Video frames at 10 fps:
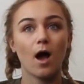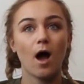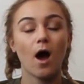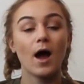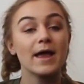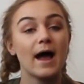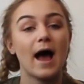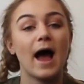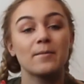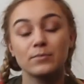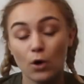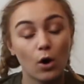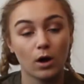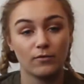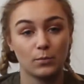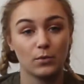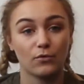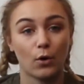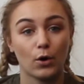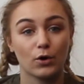I am not comfortable
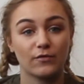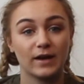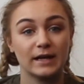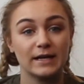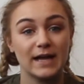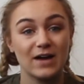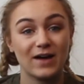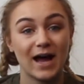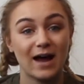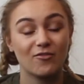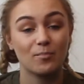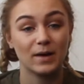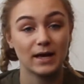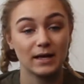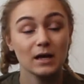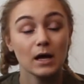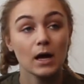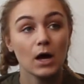with choreography and I never have been,